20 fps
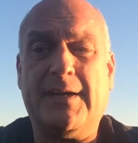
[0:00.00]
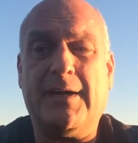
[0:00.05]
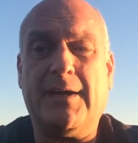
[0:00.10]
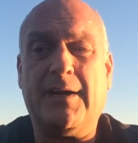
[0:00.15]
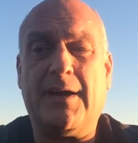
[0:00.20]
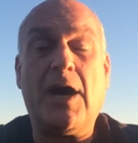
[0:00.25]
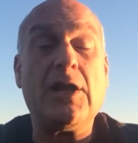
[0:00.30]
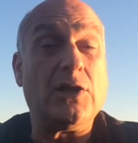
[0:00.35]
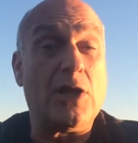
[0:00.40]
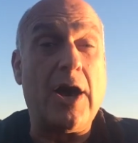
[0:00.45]

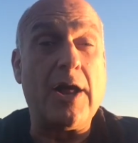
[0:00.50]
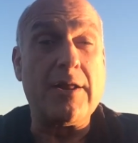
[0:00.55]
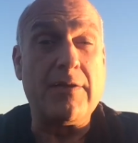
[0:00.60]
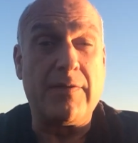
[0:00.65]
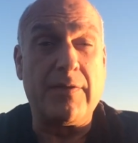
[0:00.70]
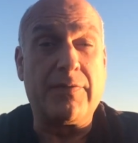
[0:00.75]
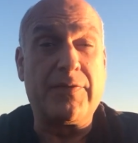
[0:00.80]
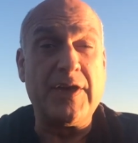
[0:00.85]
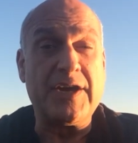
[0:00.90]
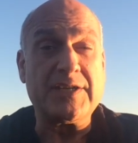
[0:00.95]
a lot of
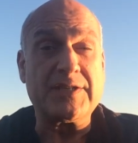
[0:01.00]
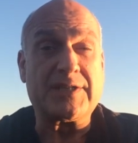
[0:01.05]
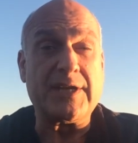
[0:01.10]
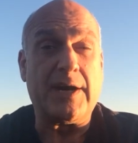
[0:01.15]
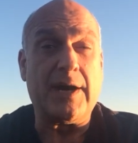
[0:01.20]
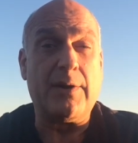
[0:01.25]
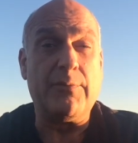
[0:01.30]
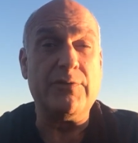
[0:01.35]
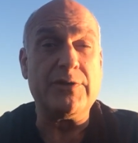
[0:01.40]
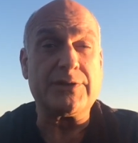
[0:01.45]
the things
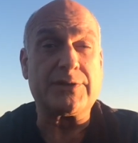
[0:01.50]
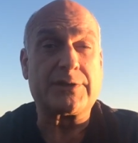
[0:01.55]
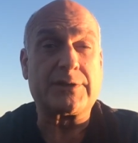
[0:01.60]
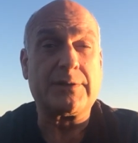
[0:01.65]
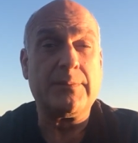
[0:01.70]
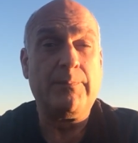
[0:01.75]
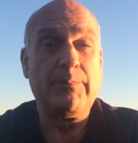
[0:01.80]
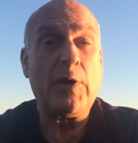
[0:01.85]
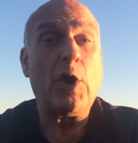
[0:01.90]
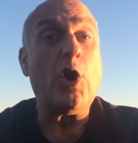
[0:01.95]
that I
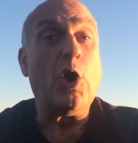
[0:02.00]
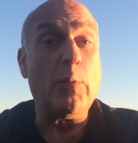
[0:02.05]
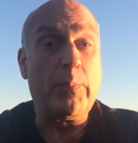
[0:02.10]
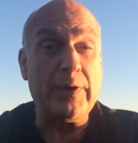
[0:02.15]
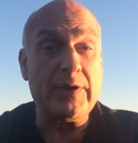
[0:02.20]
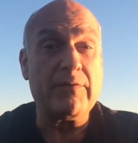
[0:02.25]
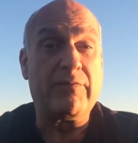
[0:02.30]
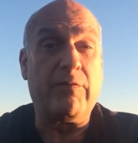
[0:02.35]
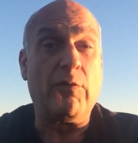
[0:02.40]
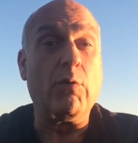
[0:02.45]
was
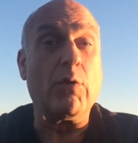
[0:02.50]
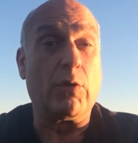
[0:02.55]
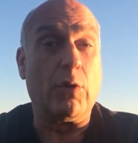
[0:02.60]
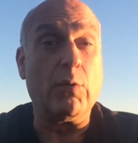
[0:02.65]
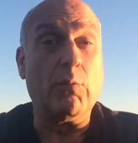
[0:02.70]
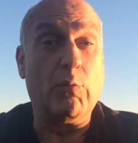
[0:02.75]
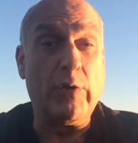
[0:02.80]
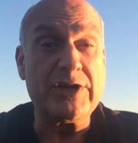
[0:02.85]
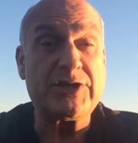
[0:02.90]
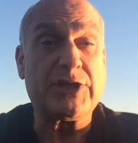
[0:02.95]
hoping for
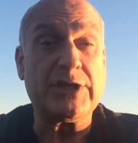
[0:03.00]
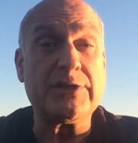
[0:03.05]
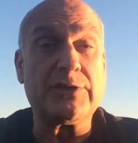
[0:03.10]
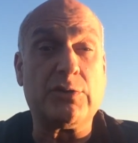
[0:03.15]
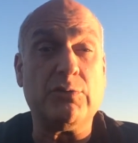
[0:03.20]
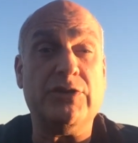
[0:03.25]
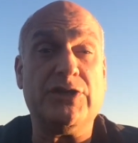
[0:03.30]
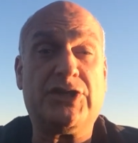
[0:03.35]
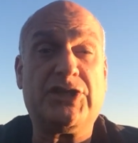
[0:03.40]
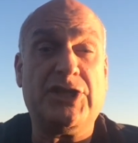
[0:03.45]
or wishing
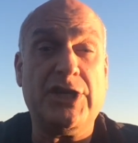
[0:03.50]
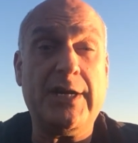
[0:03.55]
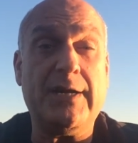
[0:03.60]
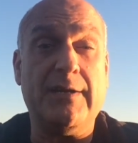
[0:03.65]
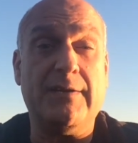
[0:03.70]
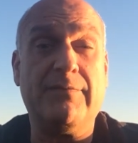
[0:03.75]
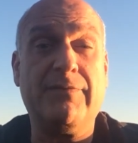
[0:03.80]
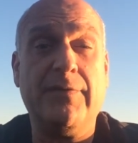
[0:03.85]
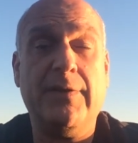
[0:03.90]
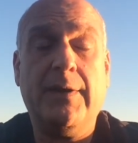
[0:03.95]
to
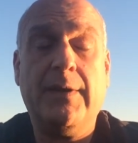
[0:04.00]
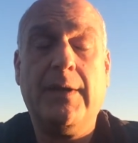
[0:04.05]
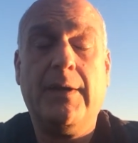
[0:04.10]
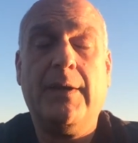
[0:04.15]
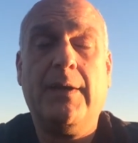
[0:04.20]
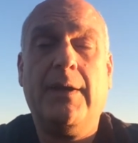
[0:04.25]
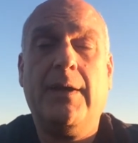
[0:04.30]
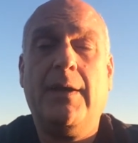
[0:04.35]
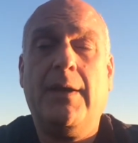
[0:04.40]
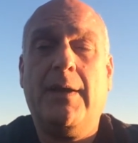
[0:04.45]
achieve,
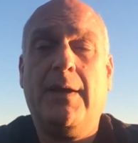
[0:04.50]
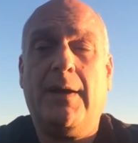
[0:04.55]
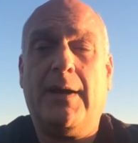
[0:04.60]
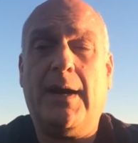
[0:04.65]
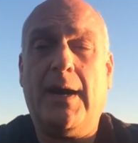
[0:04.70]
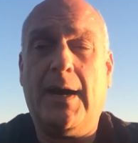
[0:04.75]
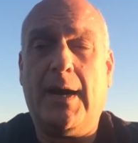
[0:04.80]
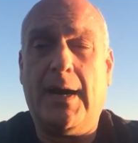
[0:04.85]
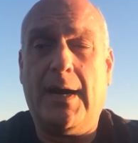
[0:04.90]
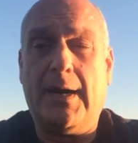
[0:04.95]

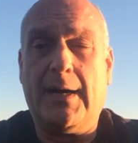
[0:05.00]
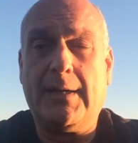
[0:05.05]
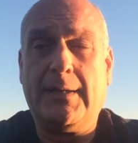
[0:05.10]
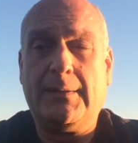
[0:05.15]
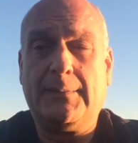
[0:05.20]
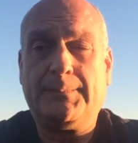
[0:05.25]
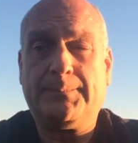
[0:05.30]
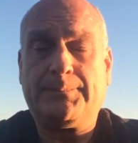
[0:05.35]
I